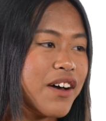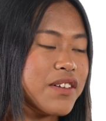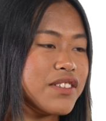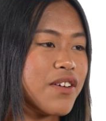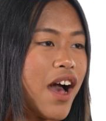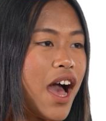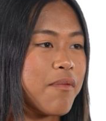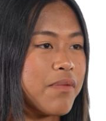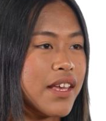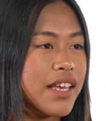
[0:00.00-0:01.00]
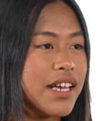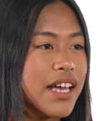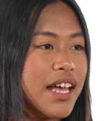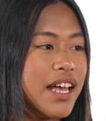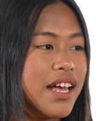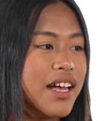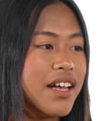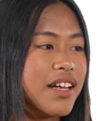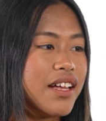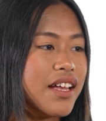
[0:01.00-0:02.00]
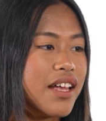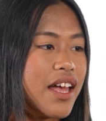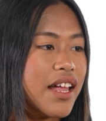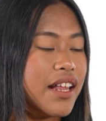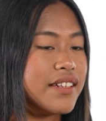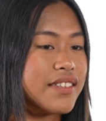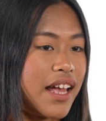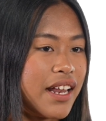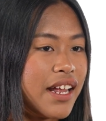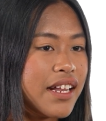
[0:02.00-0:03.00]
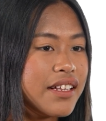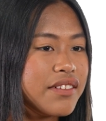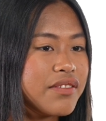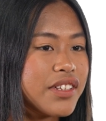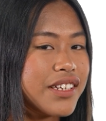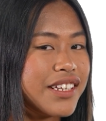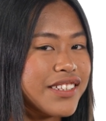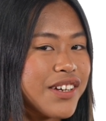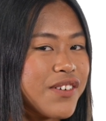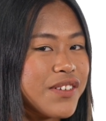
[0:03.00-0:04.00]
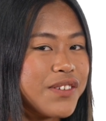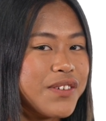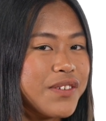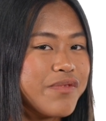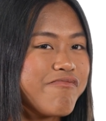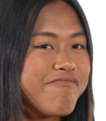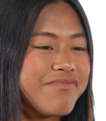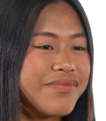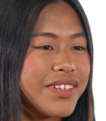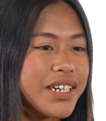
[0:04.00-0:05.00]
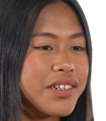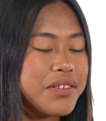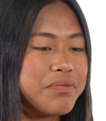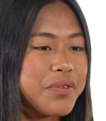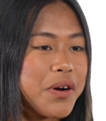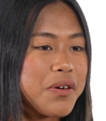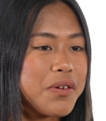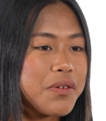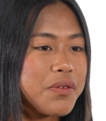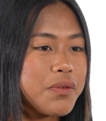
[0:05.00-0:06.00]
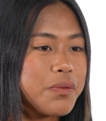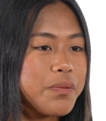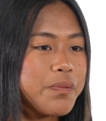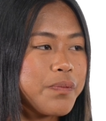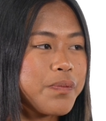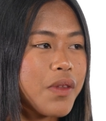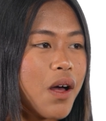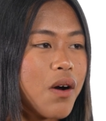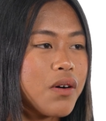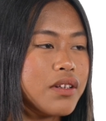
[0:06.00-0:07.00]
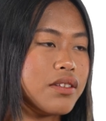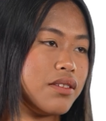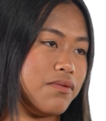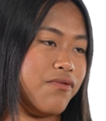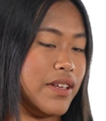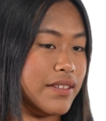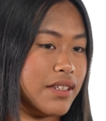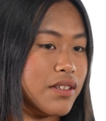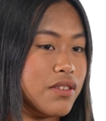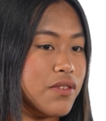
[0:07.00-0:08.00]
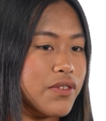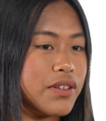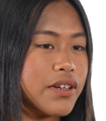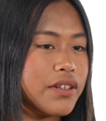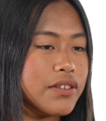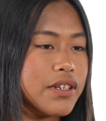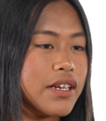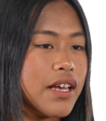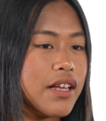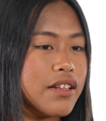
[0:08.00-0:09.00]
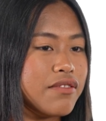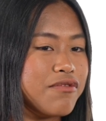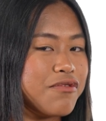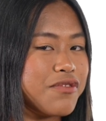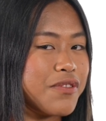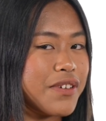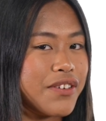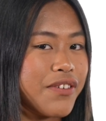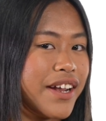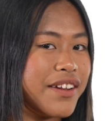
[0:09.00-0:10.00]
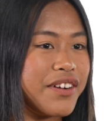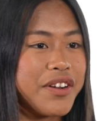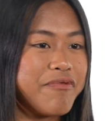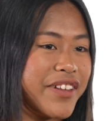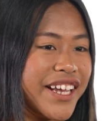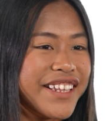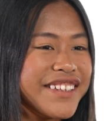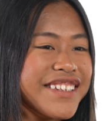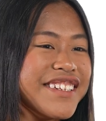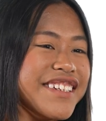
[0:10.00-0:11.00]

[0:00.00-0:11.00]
I was so happy and excited because I want to um, I want to visit different country and want to ride an airplane.